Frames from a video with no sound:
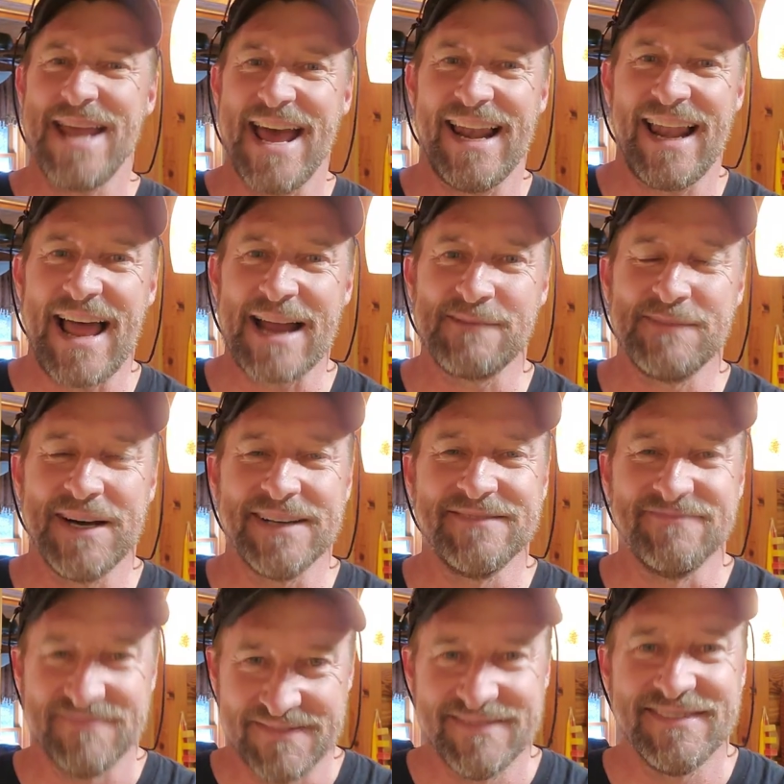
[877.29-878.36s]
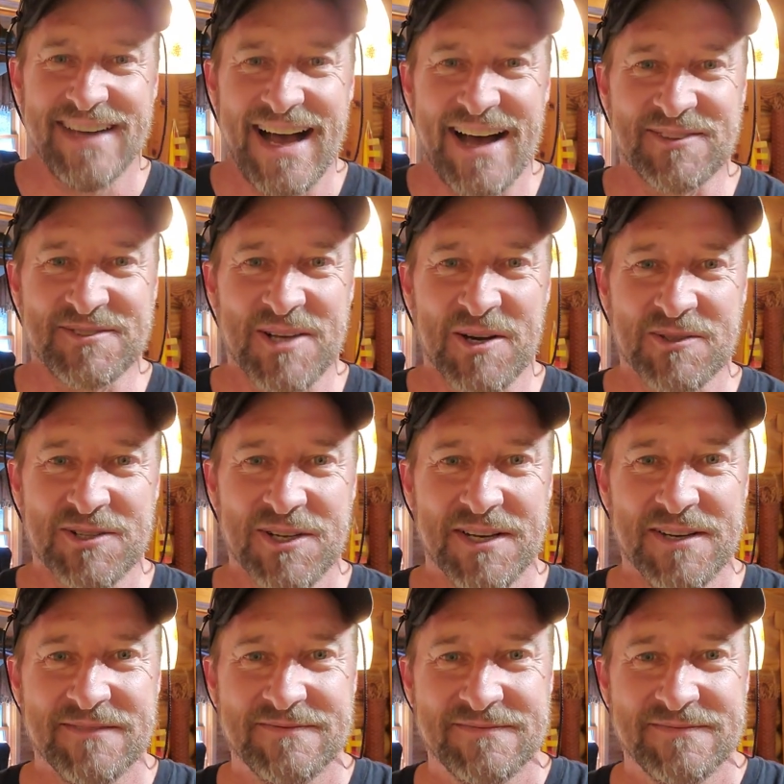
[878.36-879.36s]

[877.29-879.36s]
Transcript: that like button. I'll talk to you.